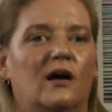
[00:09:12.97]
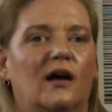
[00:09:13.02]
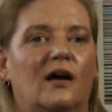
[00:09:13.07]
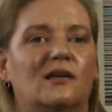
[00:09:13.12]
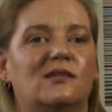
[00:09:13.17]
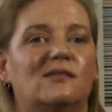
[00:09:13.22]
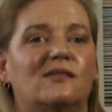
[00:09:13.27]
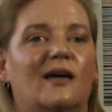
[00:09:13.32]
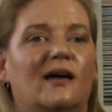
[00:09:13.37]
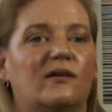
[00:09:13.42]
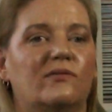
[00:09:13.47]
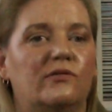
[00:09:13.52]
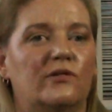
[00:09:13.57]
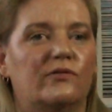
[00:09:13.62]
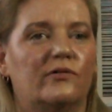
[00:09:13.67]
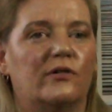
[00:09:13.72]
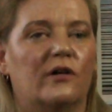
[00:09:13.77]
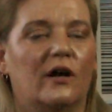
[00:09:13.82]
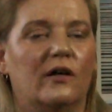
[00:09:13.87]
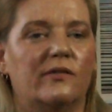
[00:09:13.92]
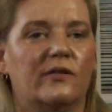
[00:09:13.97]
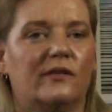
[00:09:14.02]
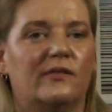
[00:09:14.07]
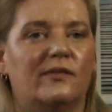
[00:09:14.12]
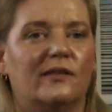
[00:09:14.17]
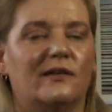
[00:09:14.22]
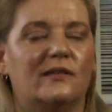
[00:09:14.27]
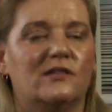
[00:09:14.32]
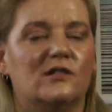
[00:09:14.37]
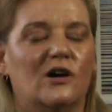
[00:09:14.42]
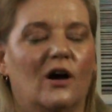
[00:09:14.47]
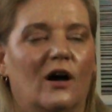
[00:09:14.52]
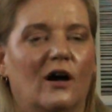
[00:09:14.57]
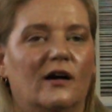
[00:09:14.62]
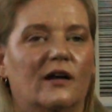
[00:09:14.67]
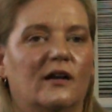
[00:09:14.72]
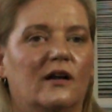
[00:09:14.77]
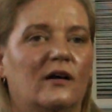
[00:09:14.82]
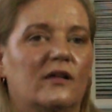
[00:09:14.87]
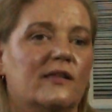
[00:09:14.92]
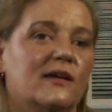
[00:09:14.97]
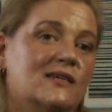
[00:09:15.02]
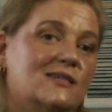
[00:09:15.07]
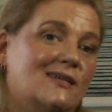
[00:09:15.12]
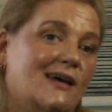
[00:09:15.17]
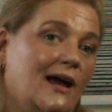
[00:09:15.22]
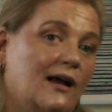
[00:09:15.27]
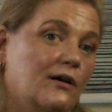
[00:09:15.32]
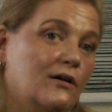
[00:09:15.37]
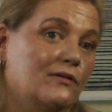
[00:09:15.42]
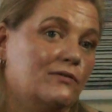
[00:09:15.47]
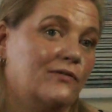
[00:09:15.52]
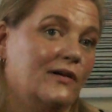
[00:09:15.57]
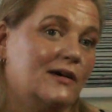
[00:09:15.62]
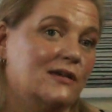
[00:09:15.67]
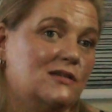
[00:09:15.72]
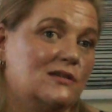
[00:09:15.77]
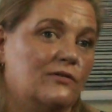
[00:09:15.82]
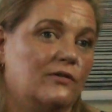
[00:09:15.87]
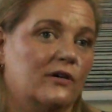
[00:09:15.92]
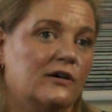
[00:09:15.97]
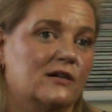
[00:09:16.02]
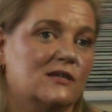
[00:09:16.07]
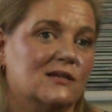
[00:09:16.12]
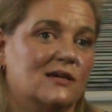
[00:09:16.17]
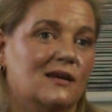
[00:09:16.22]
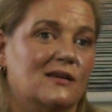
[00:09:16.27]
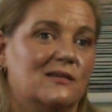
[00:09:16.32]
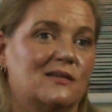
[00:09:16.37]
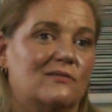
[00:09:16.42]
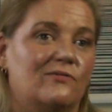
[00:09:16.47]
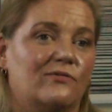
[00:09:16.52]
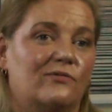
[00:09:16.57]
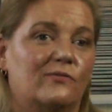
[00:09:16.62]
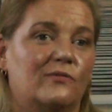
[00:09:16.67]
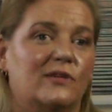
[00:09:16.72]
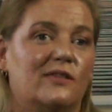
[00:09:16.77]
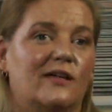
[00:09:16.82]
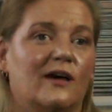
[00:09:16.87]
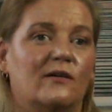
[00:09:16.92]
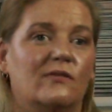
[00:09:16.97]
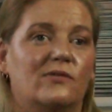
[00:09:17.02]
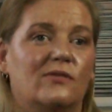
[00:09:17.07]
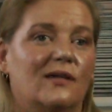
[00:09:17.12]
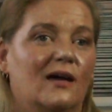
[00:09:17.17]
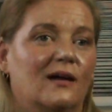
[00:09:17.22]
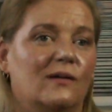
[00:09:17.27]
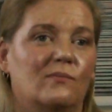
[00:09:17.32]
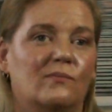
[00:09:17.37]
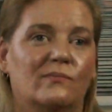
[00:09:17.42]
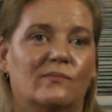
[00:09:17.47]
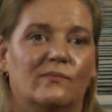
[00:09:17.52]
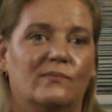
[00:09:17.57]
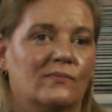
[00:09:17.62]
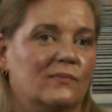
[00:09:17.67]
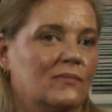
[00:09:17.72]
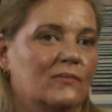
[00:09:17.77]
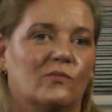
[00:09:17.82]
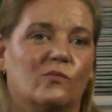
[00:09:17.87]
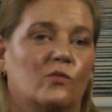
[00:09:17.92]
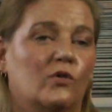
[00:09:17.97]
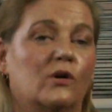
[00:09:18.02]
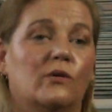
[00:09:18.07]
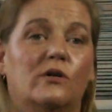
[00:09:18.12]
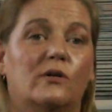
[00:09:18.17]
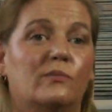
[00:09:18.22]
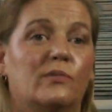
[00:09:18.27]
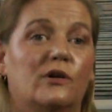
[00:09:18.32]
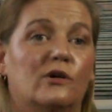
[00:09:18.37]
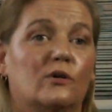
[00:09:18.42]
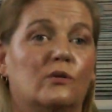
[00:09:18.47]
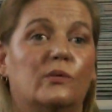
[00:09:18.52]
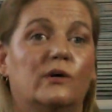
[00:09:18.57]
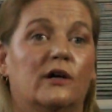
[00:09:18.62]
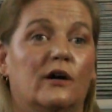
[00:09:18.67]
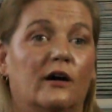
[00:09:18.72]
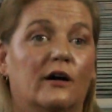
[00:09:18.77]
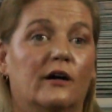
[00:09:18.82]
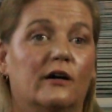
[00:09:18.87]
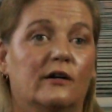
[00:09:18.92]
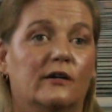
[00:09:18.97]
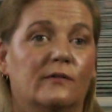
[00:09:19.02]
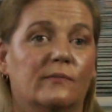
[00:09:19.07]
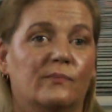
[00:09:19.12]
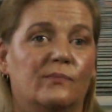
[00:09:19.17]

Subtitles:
is thankful for all that they taught and all they sacrificed for us, because without them, we wouldn't be who we are.